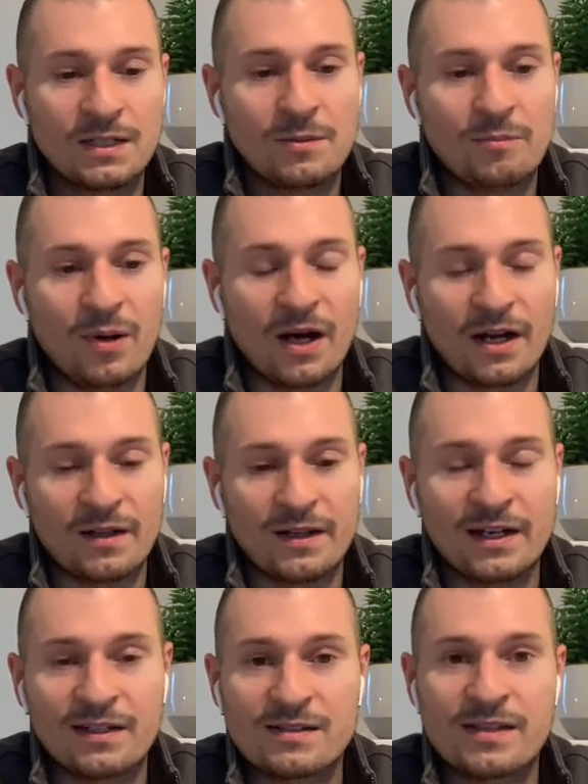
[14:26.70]
But
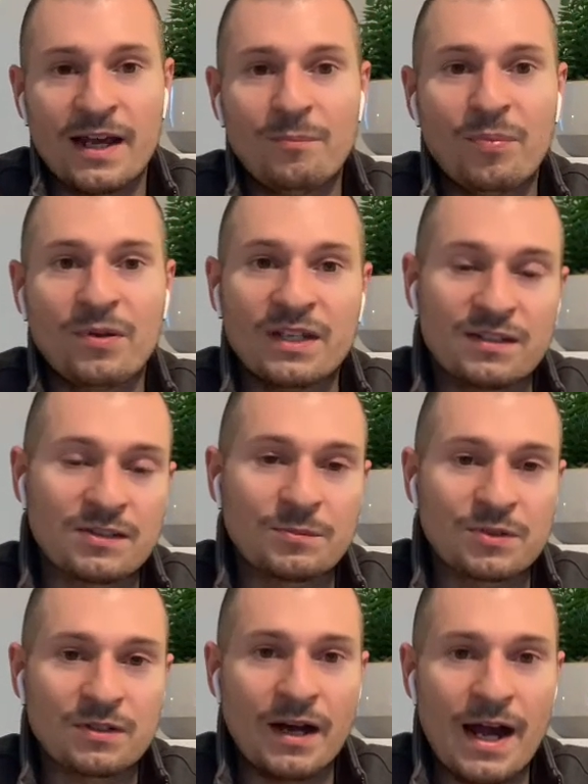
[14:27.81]
like I said, please
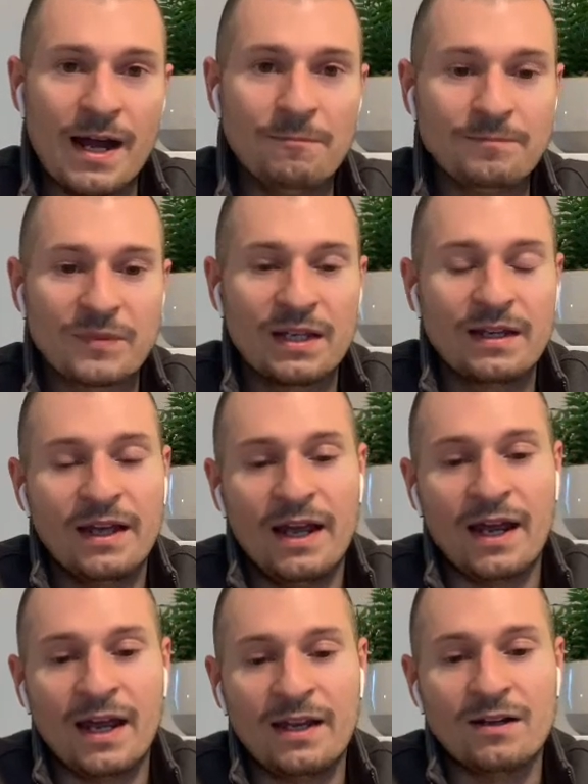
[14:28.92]
subscribe
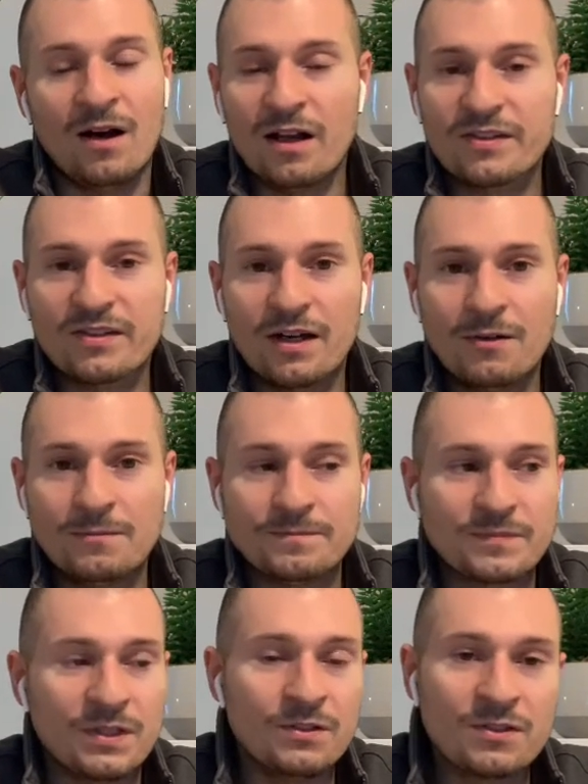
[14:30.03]
and also
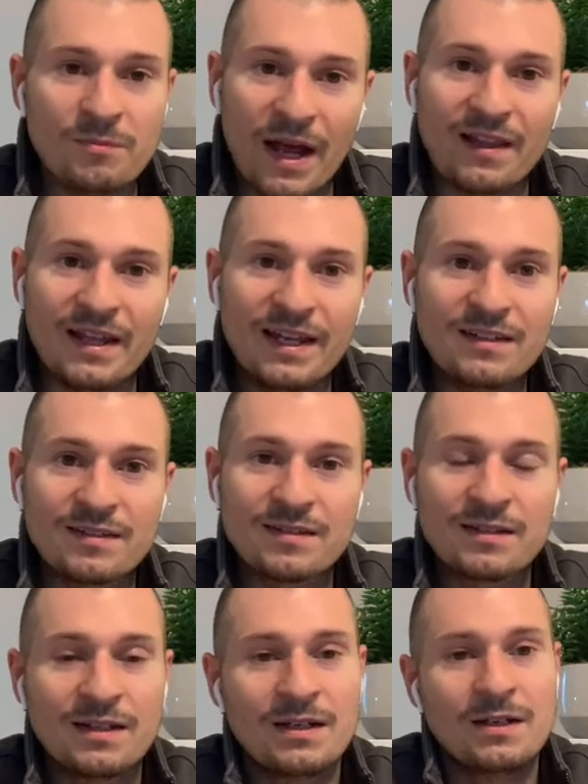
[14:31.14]
use my links.
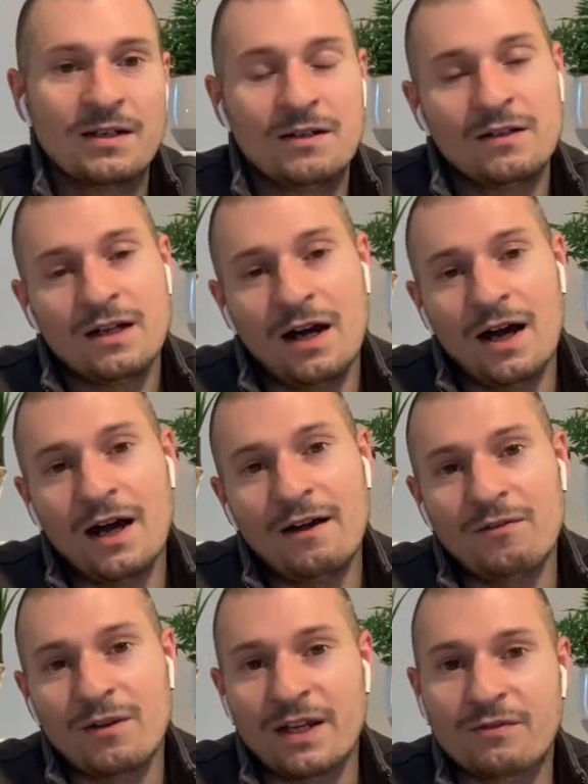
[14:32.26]
I have
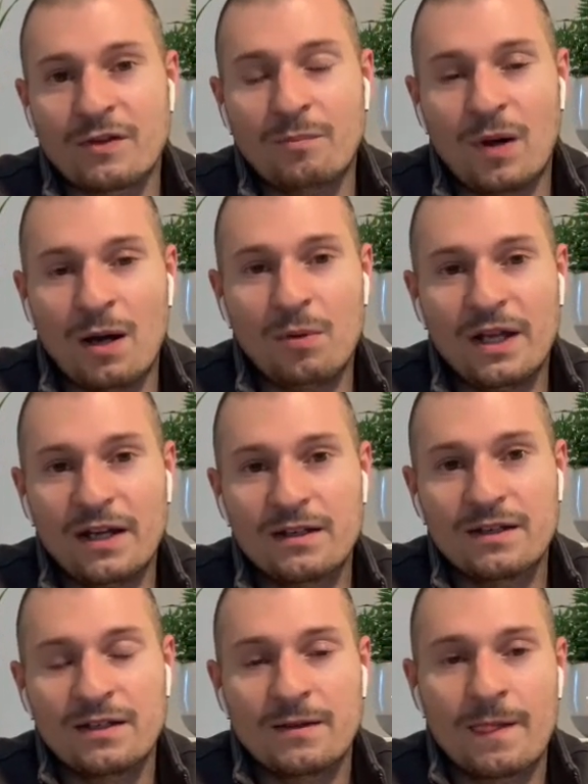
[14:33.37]
a link for public
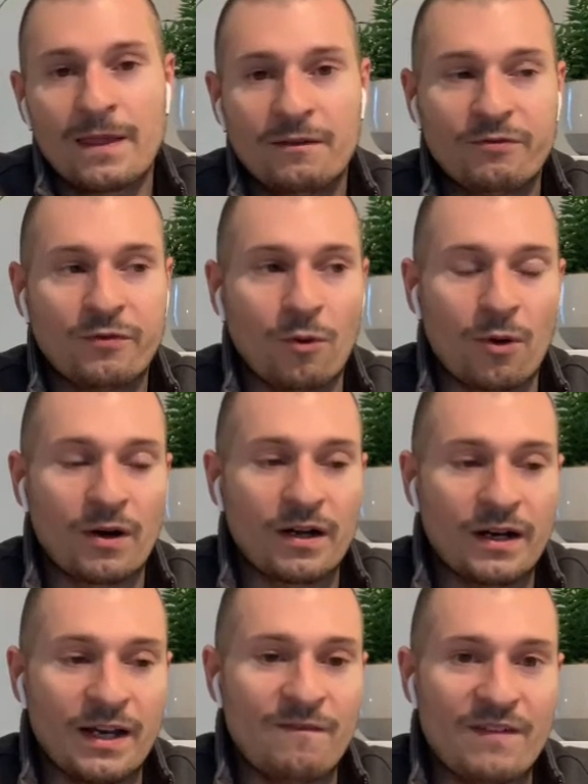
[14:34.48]
for
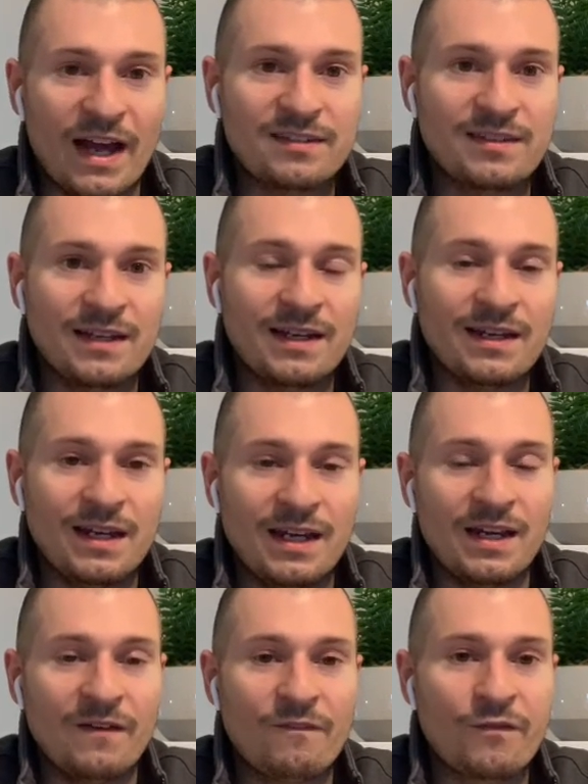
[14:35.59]
investing
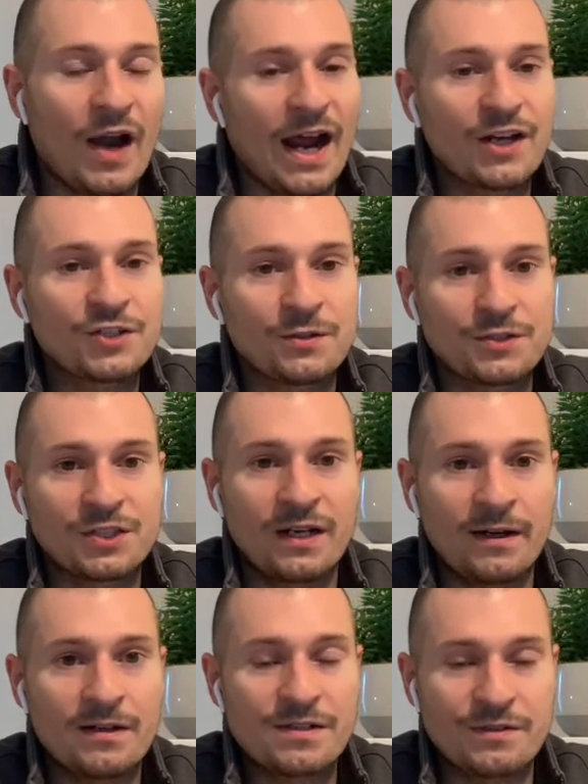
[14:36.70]
in fractional
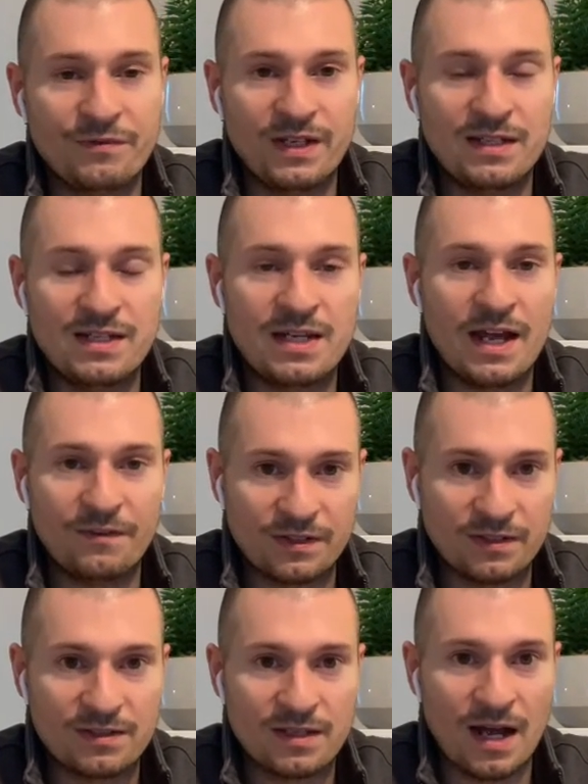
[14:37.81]
shares of ETFs
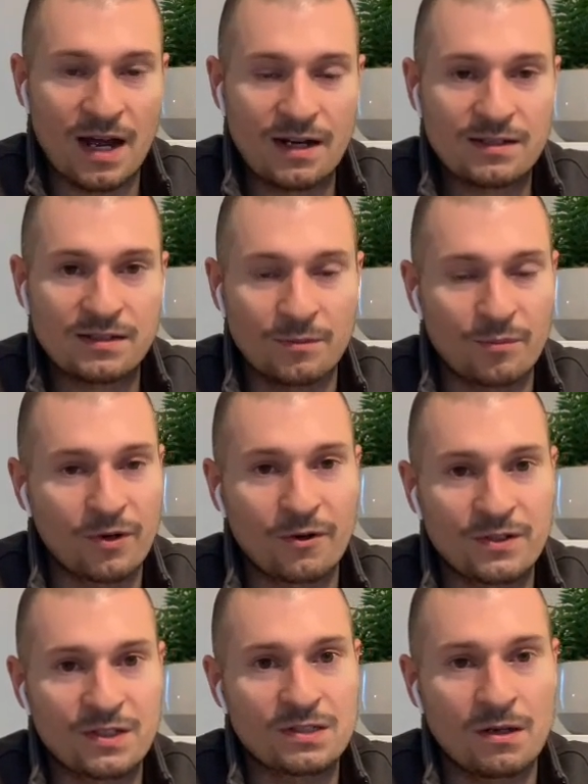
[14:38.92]
and stocks. Some
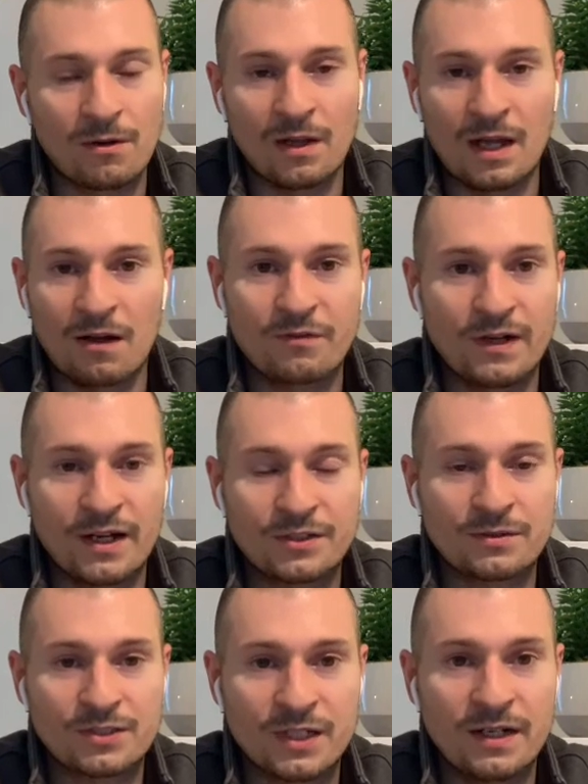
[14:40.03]
brokerages don't allow
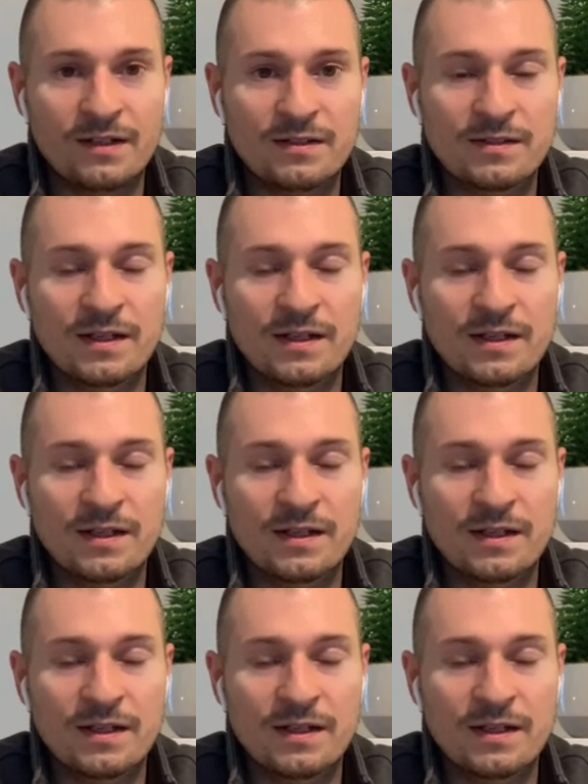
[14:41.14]
fractional shares.